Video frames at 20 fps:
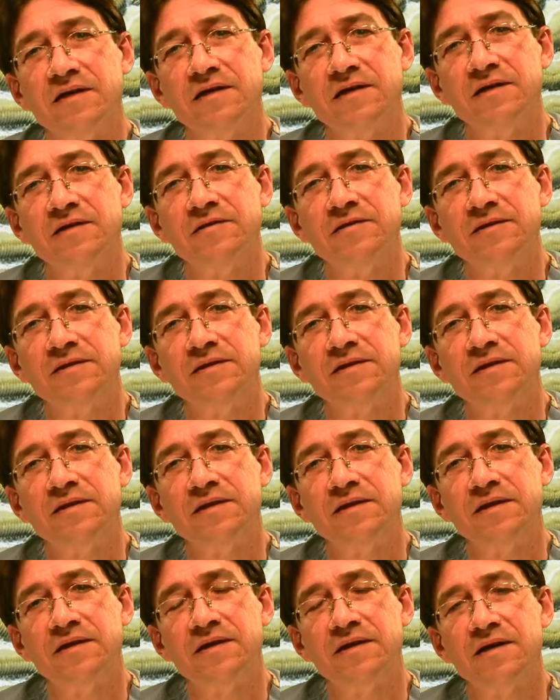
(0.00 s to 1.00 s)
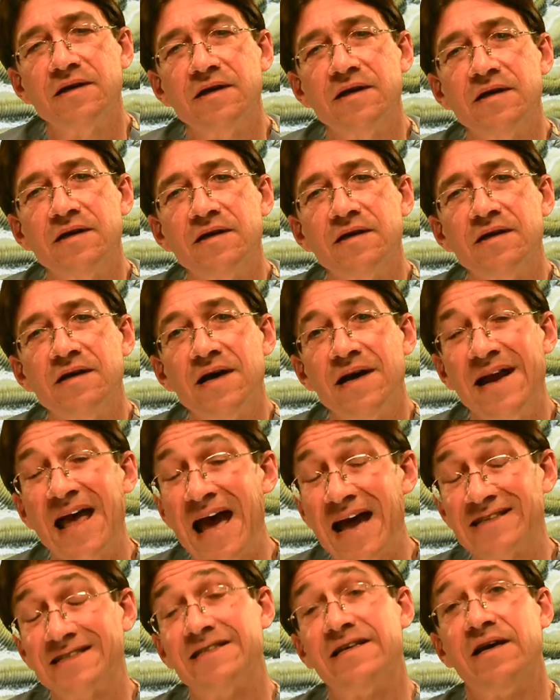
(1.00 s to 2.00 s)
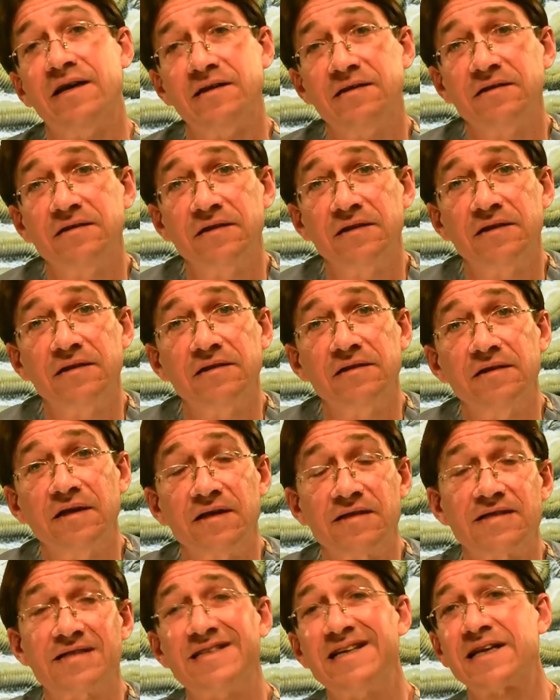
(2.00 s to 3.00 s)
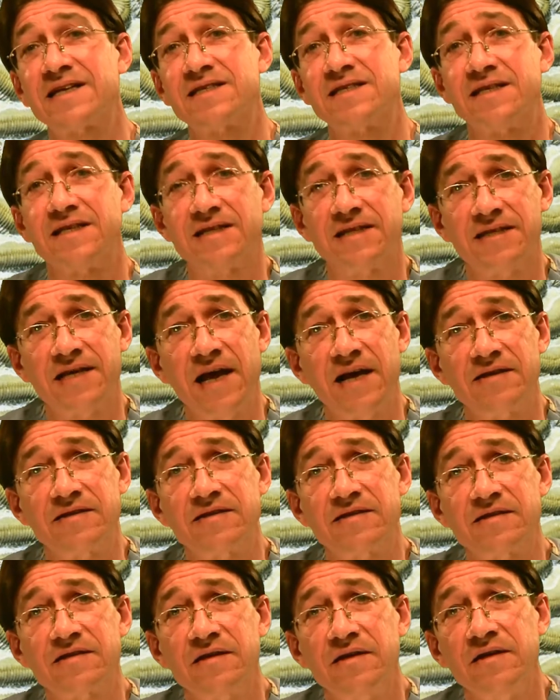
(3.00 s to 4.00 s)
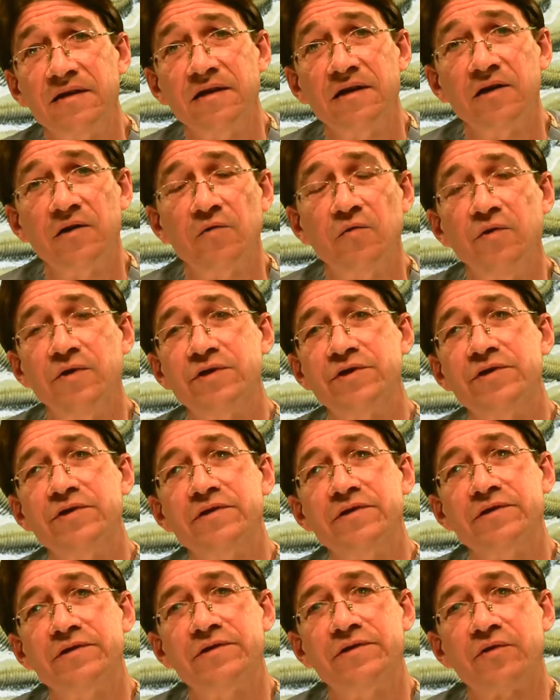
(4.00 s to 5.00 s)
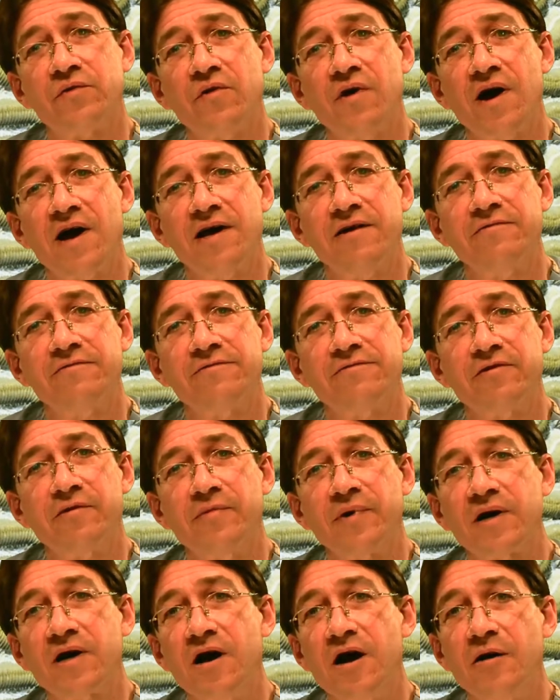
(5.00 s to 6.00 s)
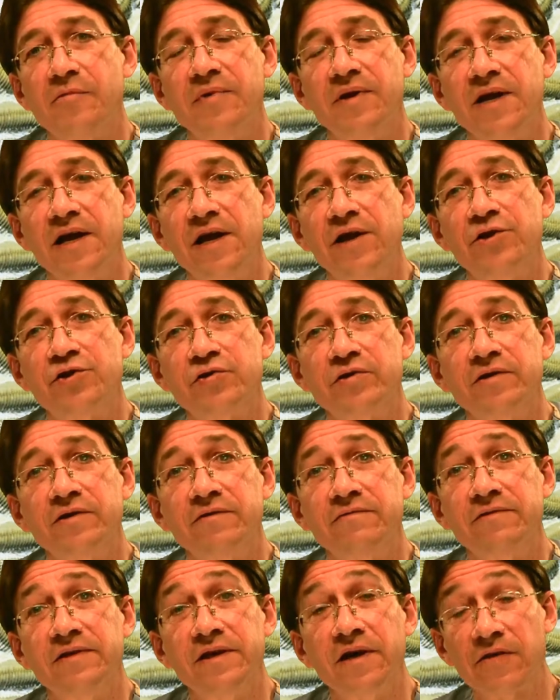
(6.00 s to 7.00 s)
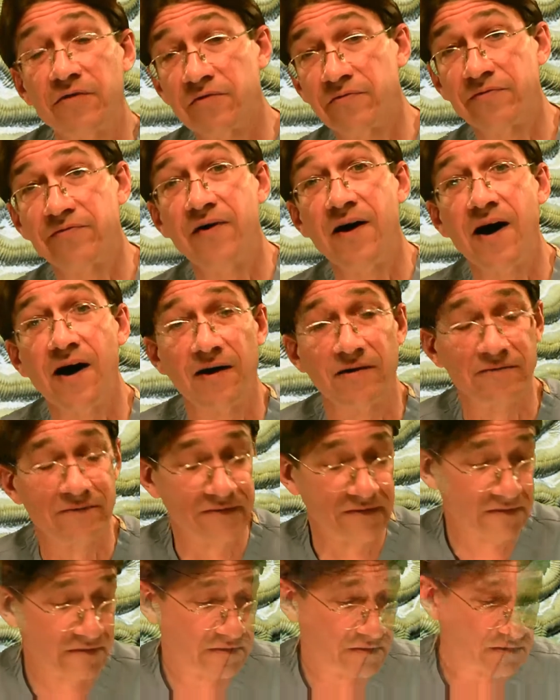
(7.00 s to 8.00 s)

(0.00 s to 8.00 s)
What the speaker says: an asset, a sixth sense, which is derived from a combination of the other five.